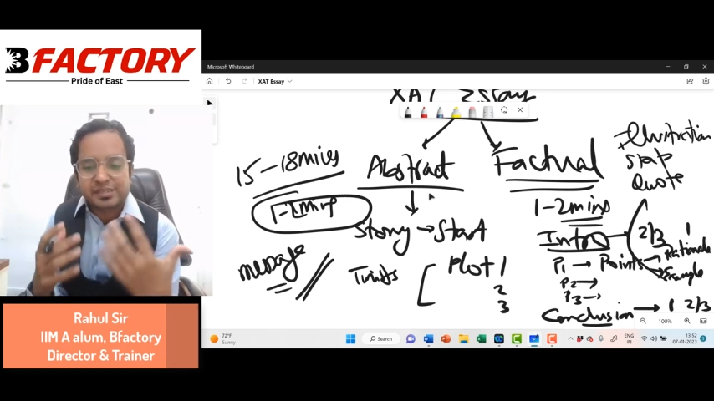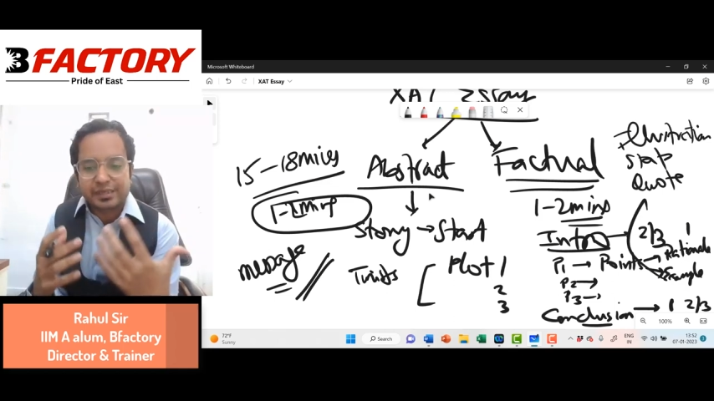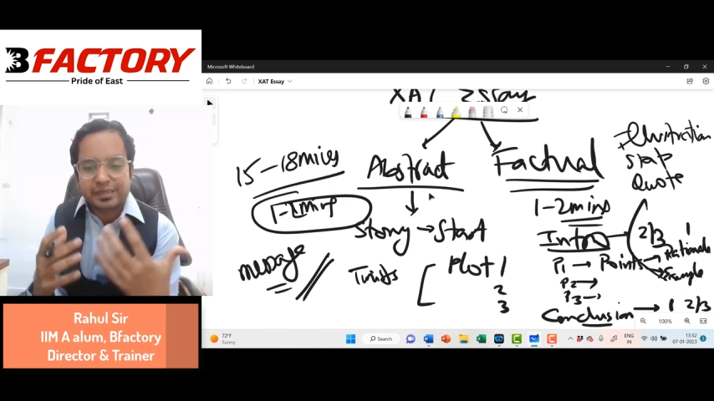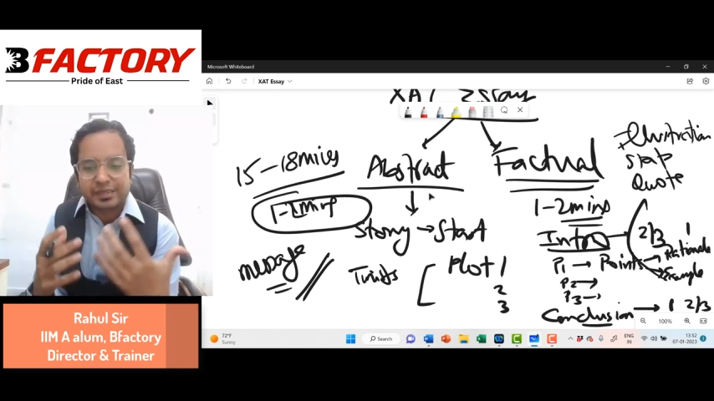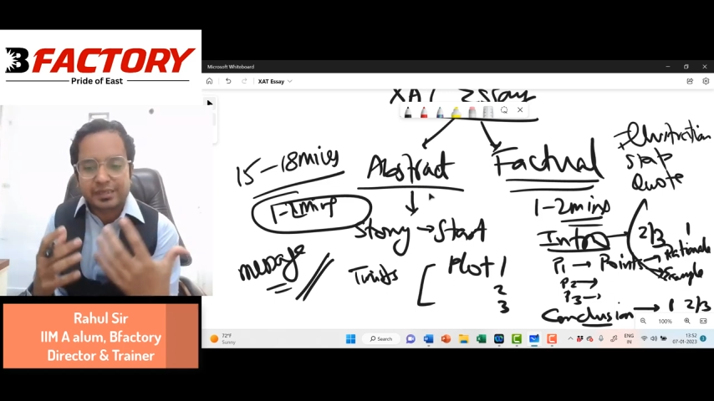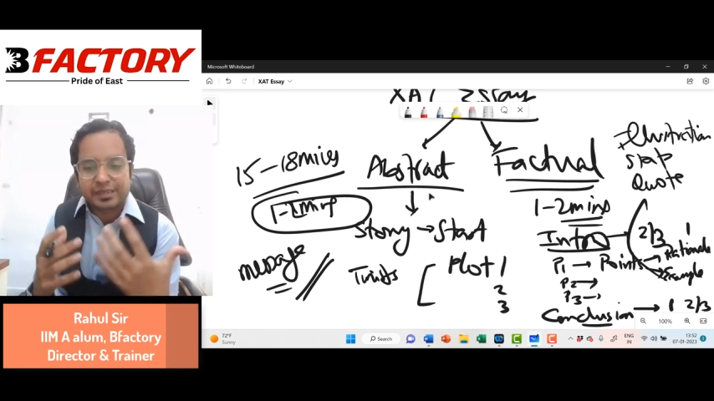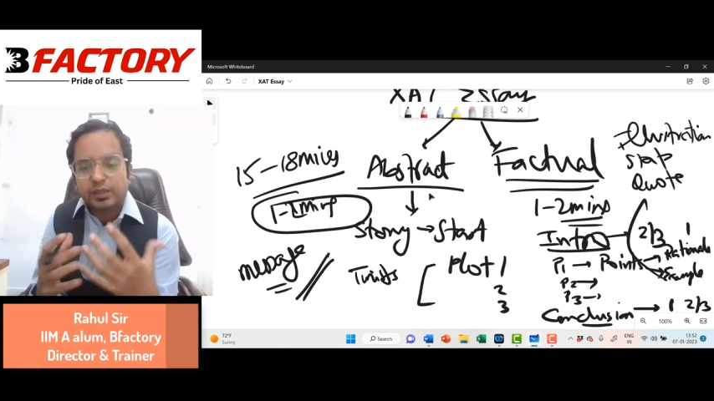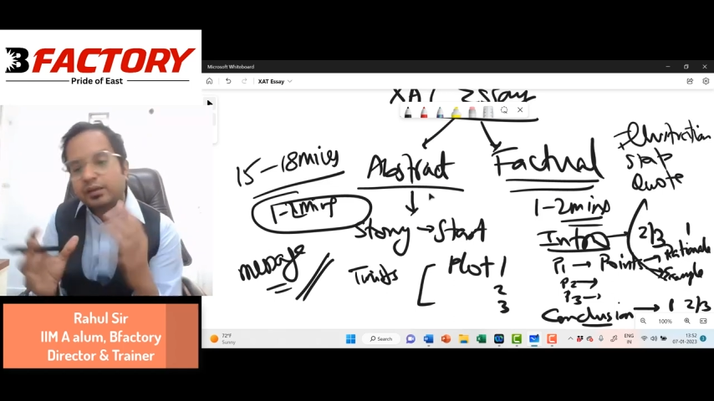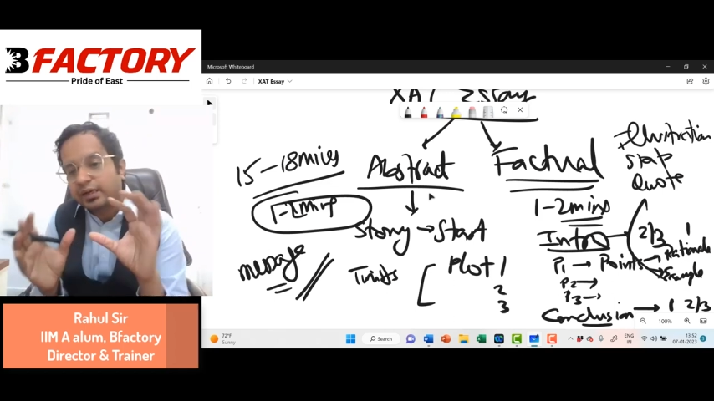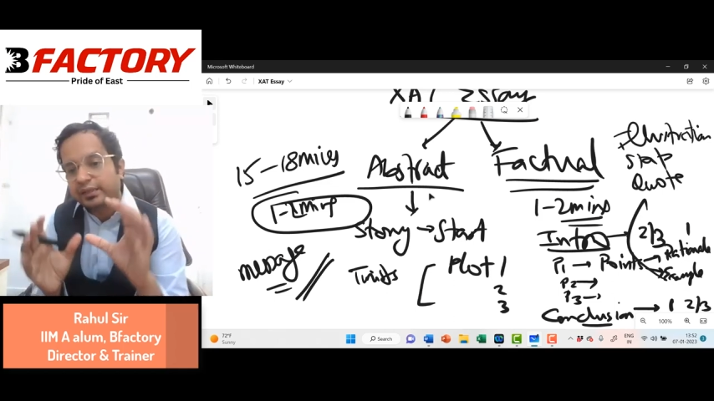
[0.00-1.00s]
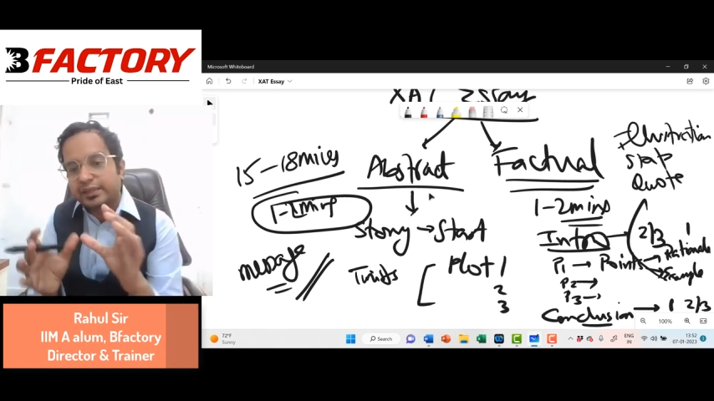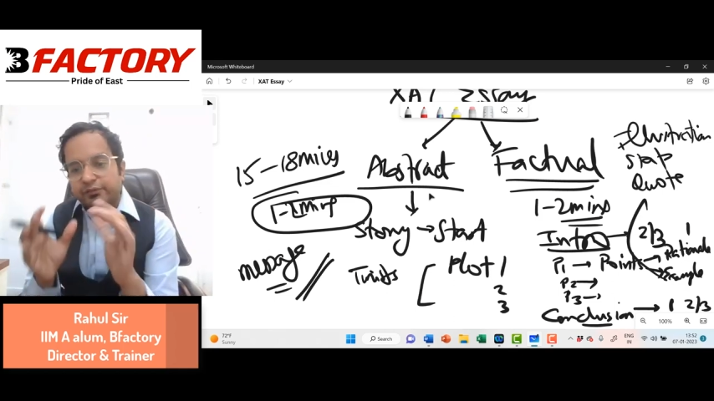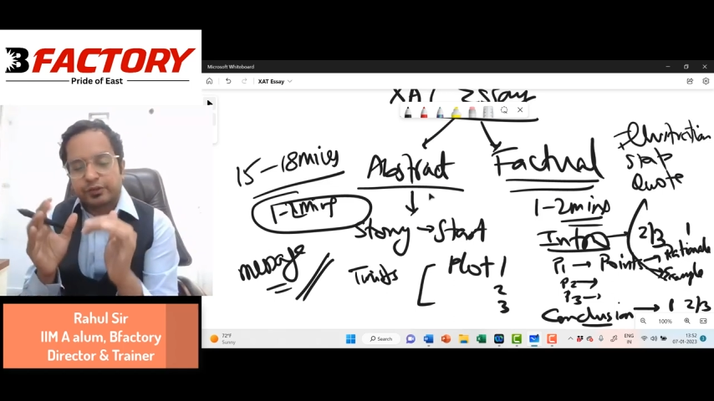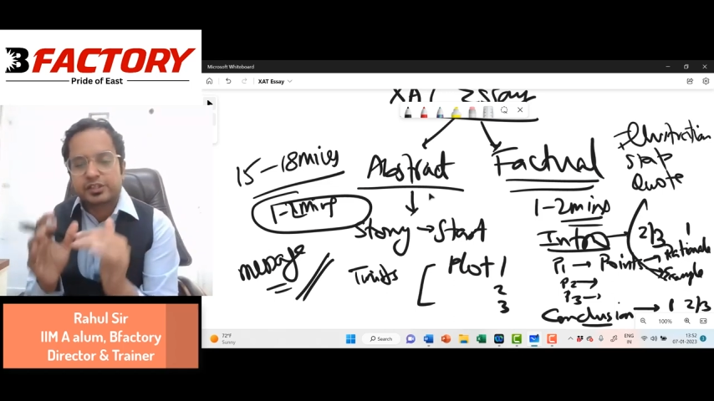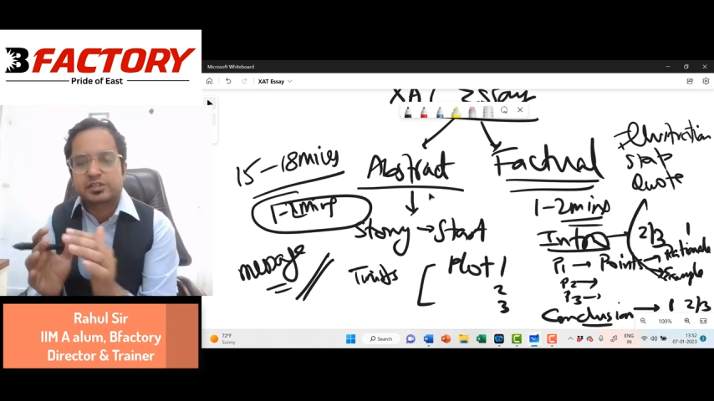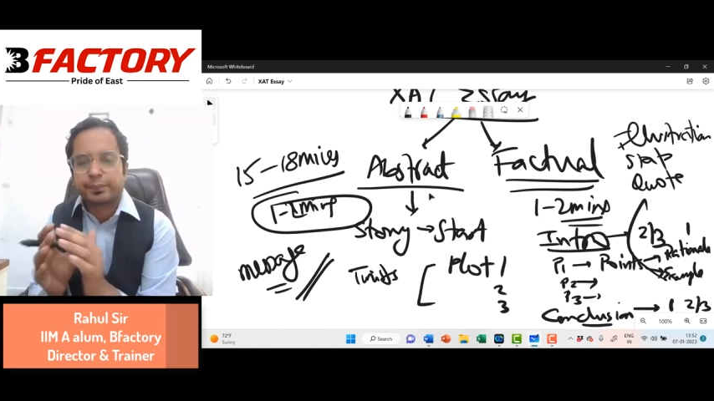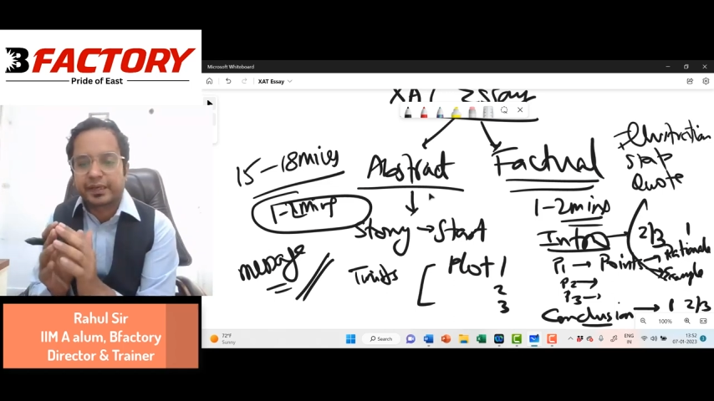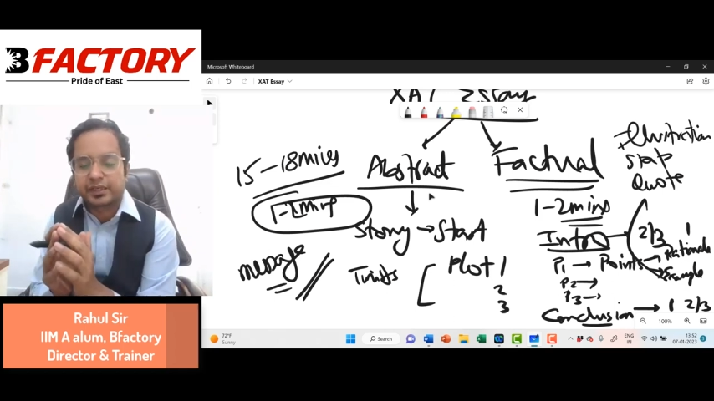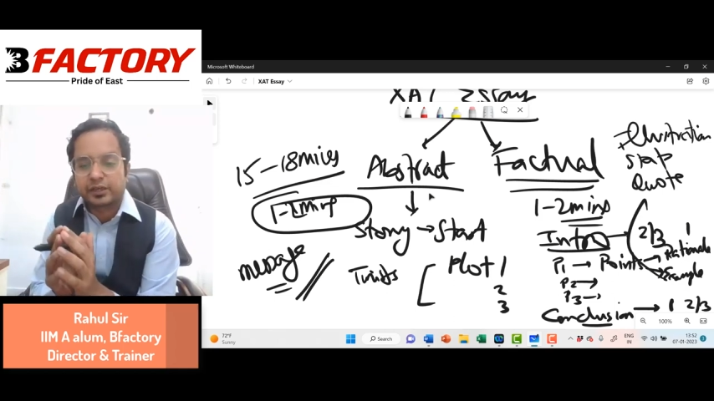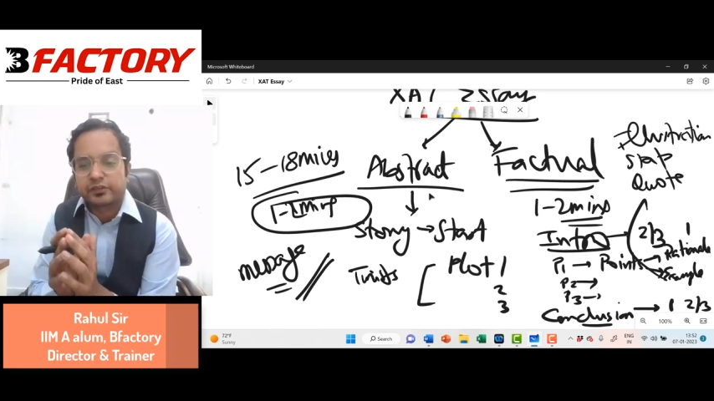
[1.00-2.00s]
something, and then finish the
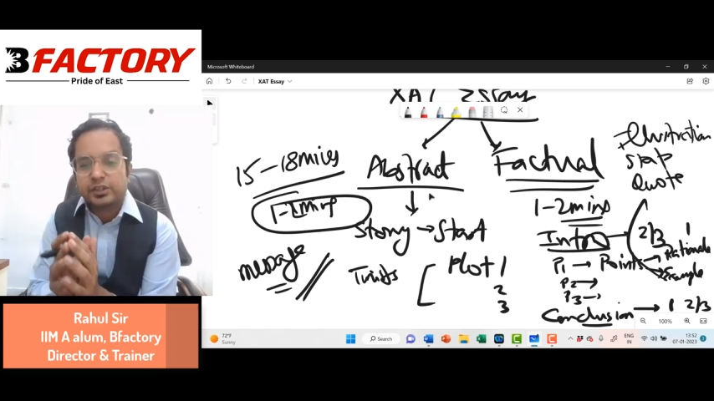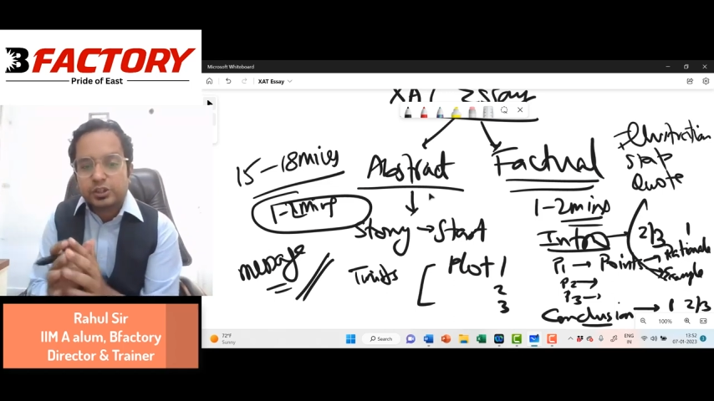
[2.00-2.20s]
paragraph.